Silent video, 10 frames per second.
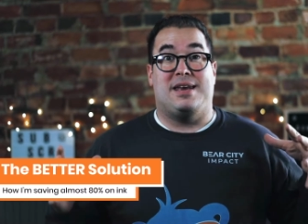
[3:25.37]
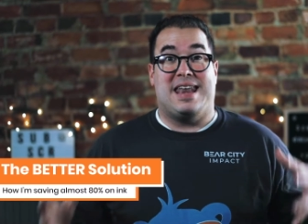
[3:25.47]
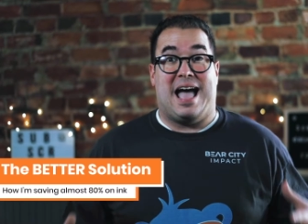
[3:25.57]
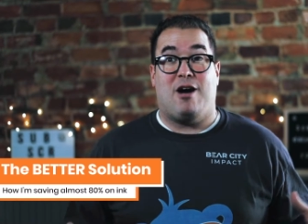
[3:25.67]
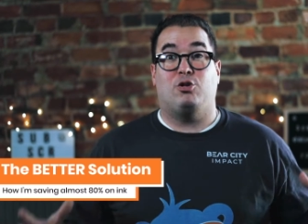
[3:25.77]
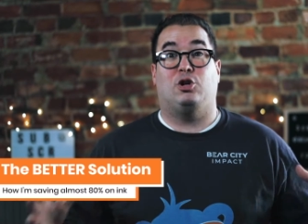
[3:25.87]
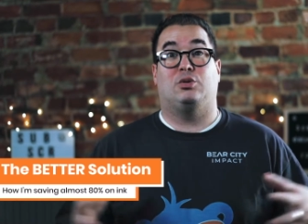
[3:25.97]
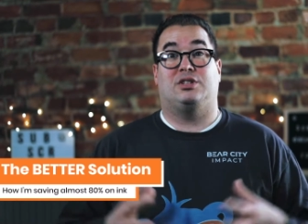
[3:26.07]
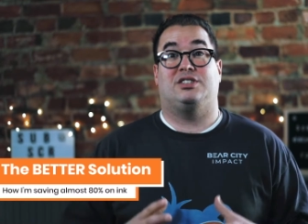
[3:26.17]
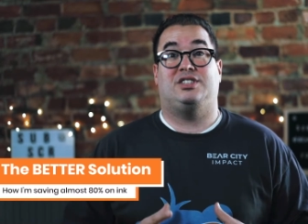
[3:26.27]
now
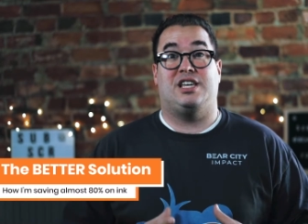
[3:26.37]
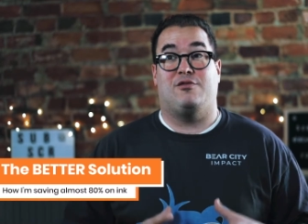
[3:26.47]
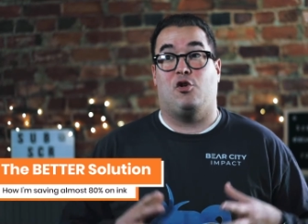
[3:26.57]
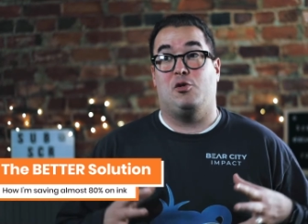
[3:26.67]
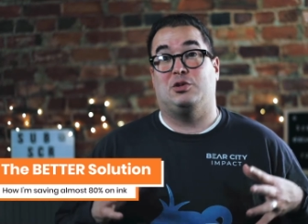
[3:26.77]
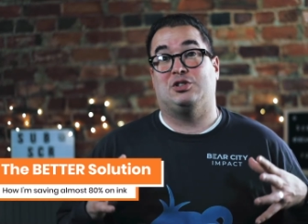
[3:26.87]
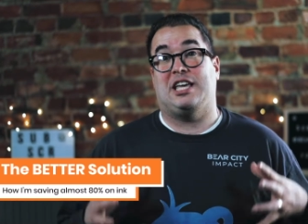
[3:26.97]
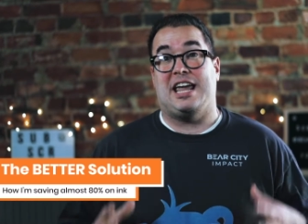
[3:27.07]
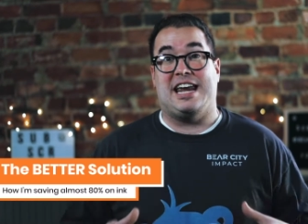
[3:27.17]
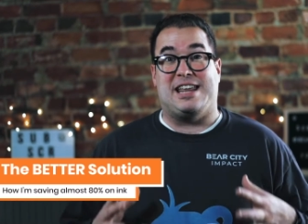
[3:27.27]
going to save almost
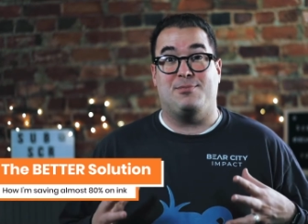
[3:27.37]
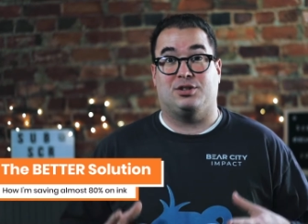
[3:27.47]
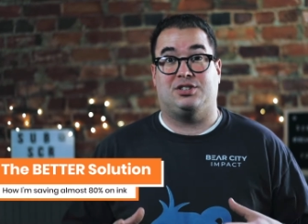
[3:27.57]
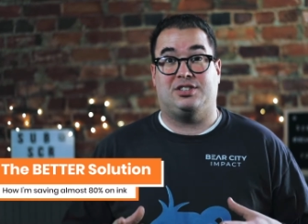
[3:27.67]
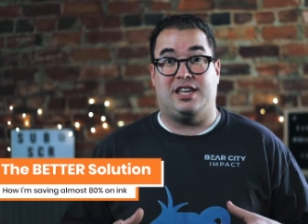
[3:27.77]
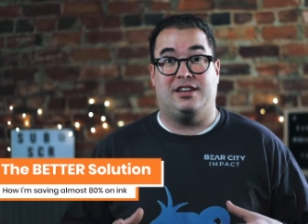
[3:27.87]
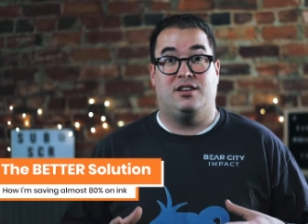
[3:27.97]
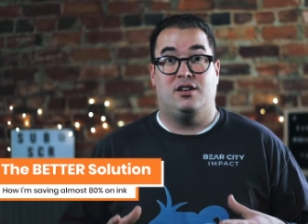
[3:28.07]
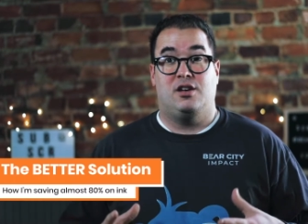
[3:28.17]
80%